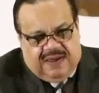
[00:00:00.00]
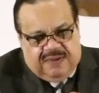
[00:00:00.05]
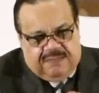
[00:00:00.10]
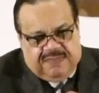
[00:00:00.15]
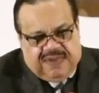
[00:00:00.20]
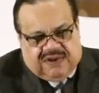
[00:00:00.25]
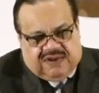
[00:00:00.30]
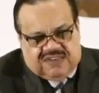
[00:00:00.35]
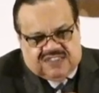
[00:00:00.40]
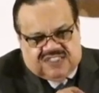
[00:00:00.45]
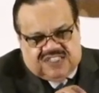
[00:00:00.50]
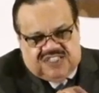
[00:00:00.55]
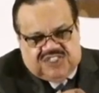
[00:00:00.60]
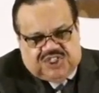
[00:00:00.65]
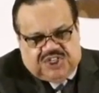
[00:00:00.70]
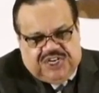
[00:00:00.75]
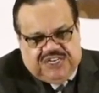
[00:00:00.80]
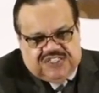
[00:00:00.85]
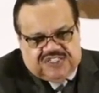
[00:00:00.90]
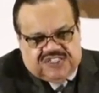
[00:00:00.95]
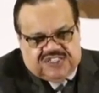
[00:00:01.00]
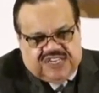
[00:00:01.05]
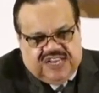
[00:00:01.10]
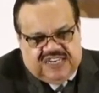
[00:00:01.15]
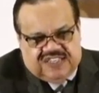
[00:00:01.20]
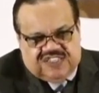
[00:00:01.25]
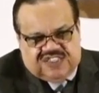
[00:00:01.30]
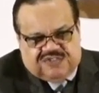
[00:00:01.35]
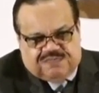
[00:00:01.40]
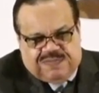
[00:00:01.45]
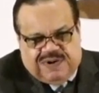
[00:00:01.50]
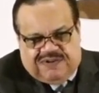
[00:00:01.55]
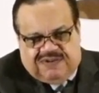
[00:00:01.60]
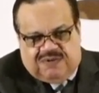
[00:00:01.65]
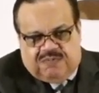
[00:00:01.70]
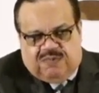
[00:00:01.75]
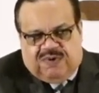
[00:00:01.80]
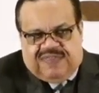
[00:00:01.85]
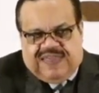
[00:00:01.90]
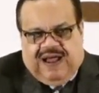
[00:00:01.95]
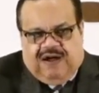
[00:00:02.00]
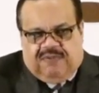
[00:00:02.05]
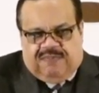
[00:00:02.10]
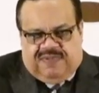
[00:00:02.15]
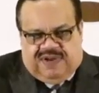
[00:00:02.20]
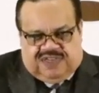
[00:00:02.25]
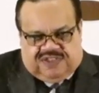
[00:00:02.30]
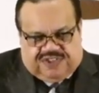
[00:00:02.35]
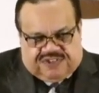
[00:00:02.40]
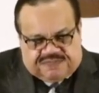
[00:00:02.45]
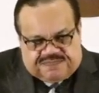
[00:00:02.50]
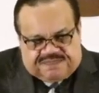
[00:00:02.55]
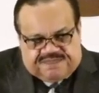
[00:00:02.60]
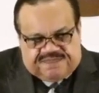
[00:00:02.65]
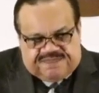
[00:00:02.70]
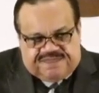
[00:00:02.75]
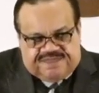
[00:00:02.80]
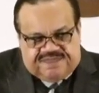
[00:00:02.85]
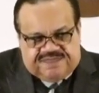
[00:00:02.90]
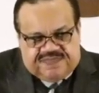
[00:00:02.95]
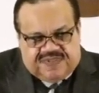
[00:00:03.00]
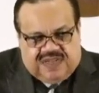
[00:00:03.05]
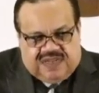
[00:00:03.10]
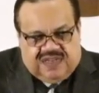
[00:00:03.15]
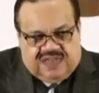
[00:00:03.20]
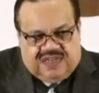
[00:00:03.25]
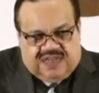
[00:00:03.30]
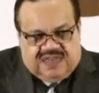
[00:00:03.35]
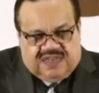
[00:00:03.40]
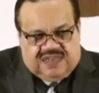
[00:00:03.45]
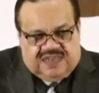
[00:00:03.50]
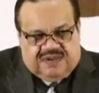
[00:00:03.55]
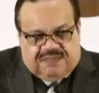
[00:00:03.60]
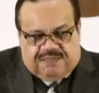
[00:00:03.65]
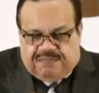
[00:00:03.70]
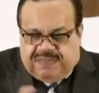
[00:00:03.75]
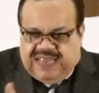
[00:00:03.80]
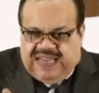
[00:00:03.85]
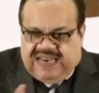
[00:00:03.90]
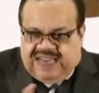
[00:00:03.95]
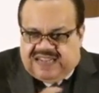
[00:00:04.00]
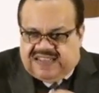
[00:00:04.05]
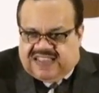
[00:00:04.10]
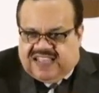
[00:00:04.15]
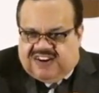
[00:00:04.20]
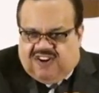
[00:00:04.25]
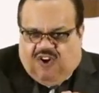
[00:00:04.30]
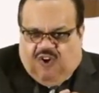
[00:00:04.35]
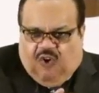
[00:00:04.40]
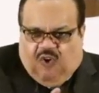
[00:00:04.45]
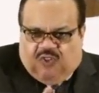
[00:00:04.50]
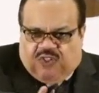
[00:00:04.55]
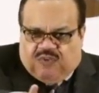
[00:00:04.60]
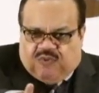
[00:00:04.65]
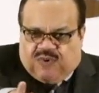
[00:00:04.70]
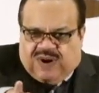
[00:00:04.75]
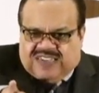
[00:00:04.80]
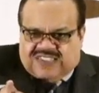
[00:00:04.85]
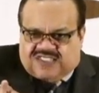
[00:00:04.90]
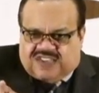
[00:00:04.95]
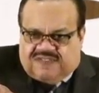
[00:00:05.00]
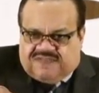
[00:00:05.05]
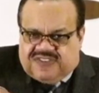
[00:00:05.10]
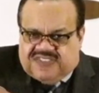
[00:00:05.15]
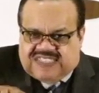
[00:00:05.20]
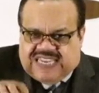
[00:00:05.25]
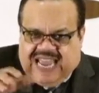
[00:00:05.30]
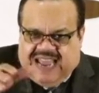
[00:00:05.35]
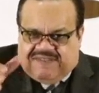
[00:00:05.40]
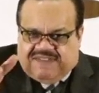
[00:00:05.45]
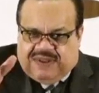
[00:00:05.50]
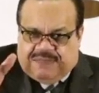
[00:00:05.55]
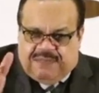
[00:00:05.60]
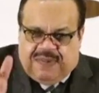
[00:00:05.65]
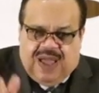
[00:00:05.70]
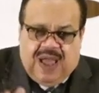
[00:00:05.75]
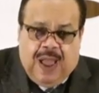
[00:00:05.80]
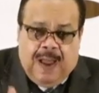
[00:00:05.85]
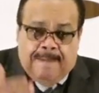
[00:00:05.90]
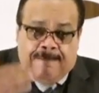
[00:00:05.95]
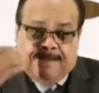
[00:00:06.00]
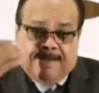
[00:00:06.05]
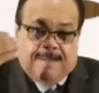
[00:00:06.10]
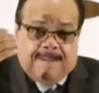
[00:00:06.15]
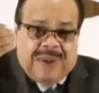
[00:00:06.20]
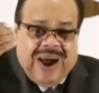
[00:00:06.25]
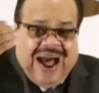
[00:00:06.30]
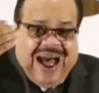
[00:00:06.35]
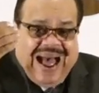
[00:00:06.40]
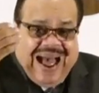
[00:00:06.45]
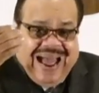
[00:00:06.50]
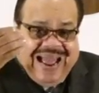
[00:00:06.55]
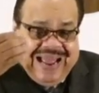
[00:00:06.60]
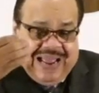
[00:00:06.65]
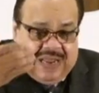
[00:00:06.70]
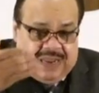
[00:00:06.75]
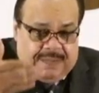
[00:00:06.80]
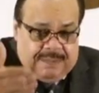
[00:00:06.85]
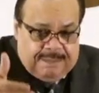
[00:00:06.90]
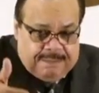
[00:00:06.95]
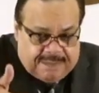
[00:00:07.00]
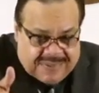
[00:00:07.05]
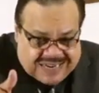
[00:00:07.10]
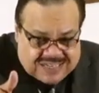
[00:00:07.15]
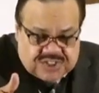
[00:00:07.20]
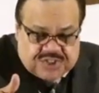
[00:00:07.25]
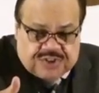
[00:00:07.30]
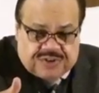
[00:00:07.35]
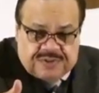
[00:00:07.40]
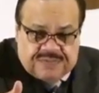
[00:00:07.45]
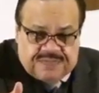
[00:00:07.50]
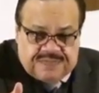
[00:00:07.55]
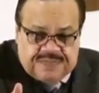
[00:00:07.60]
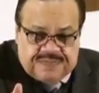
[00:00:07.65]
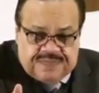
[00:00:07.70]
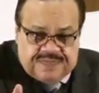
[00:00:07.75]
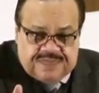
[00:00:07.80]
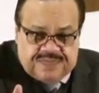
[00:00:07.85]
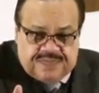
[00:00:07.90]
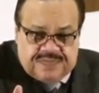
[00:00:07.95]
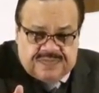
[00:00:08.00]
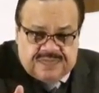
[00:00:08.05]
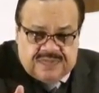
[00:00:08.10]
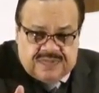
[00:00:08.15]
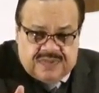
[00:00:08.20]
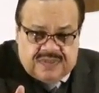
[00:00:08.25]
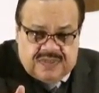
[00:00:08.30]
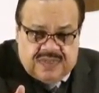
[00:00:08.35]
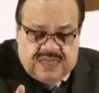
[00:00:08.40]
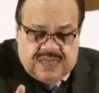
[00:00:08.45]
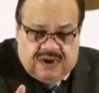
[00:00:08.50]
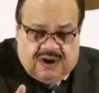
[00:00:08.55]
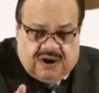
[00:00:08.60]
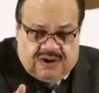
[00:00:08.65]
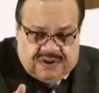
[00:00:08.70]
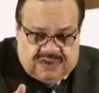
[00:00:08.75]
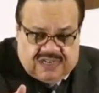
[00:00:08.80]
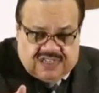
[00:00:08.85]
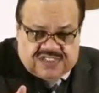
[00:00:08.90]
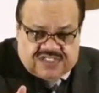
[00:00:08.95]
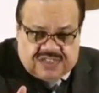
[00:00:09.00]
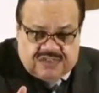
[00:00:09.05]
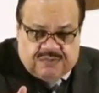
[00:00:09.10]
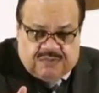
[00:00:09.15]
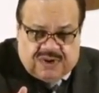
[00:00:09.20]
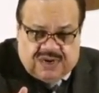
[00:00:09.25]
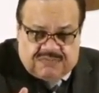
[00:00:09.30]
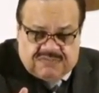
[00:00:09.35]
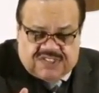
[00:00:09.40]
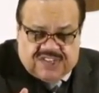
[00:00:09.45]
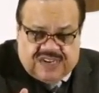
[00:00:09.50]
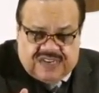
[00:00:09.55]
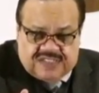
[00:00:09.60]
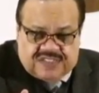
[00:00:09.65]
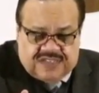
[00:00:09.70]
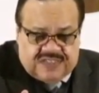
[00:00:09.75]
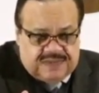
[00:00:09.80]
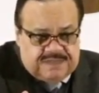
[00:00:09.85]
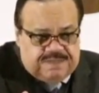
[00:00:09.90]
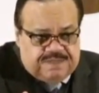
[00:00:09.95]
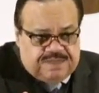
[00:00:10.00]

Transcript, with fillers: Because, see, Jesus had the Spirit without measure, meaning that all the rest of us have him by measure. Are you listening to what I'm saying to you?